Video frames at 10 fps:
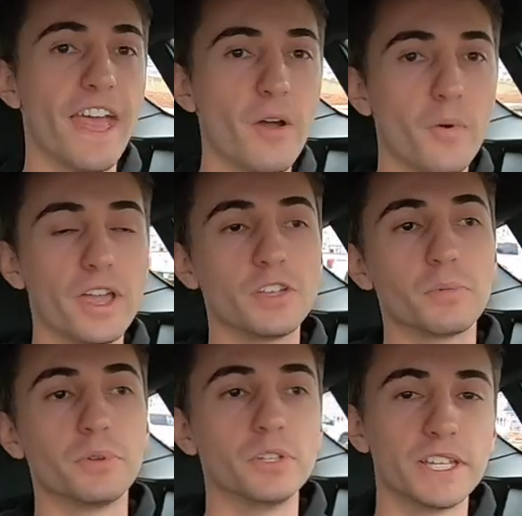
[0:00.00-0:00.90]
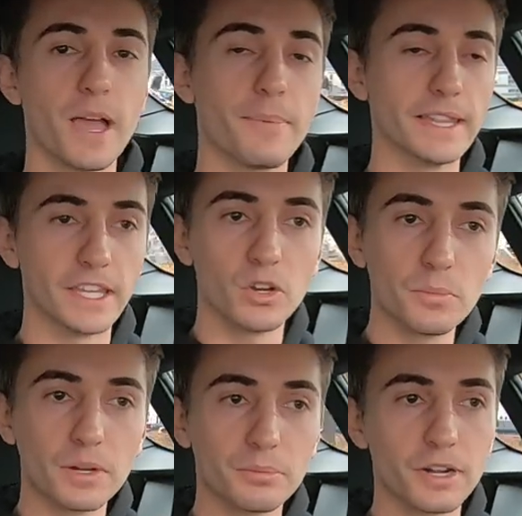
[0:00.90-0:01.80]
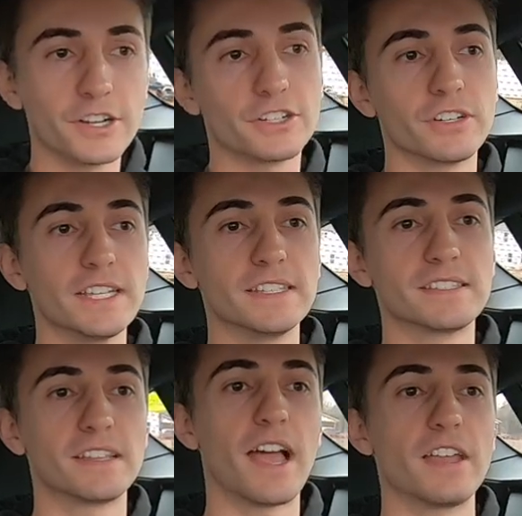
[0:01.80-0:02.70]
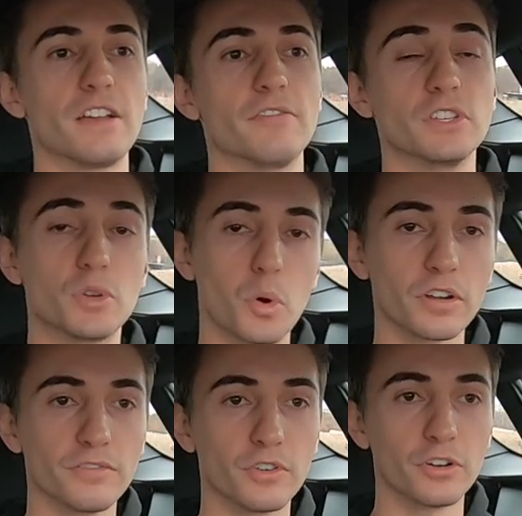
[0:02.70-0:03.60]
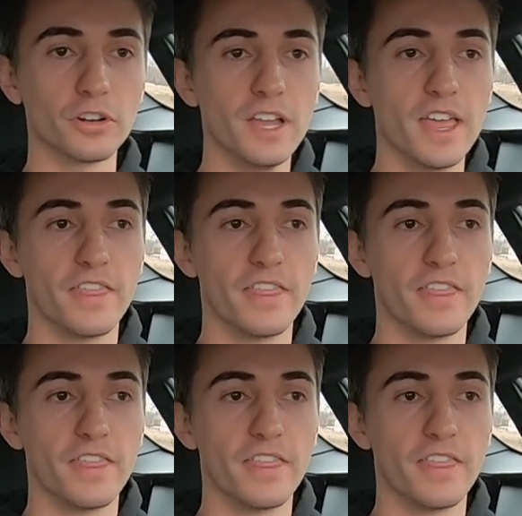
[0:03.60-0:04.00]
That way you're building up a little bit of pressure inside of the torque converter.